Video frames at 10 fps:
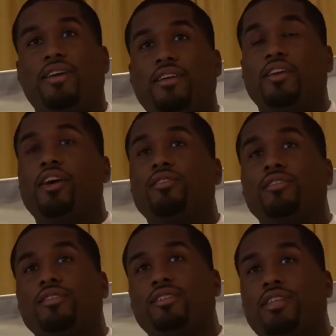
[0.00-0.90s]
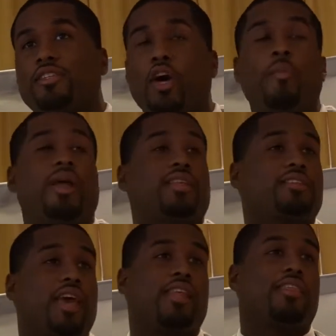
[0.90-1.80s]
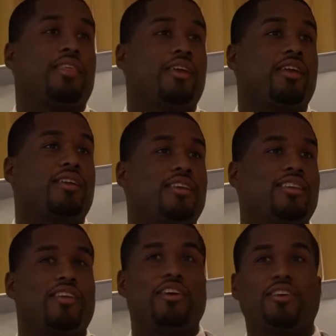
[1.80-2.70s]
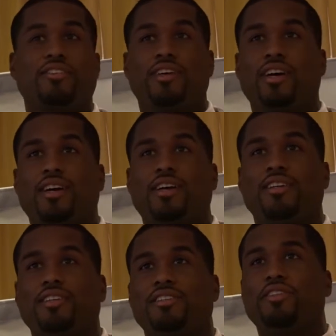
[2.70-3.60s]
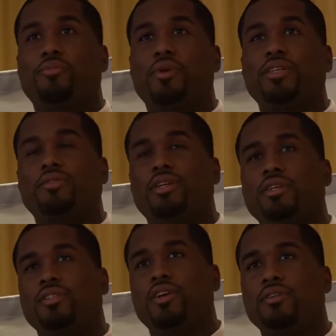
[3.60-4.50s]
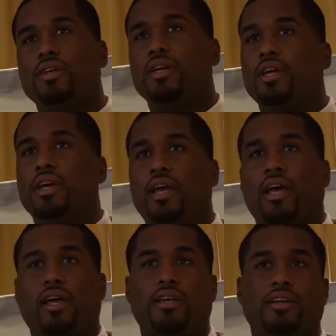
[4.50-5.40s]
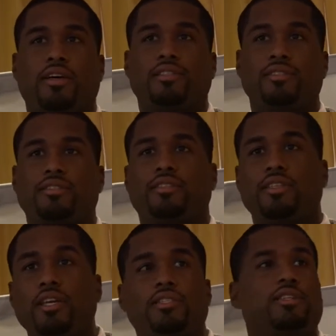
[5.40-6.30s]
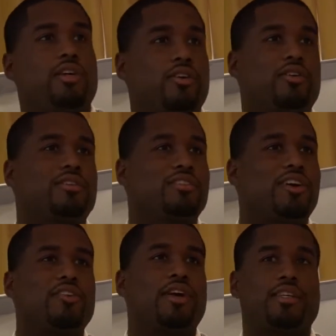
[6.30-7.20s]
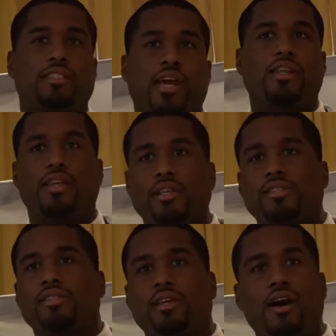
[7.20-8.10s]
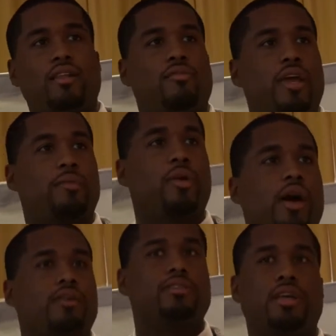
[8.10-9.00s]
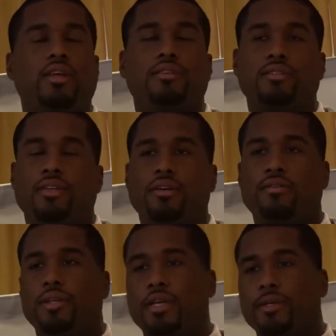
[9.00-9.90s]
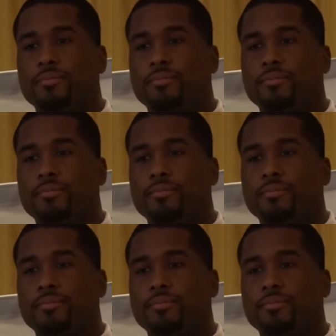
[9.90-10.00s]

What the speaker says: they told me not to say anything, until the press release, so I sneakishly told her, I just got inducted to the Hall of Fame at Ohio State, and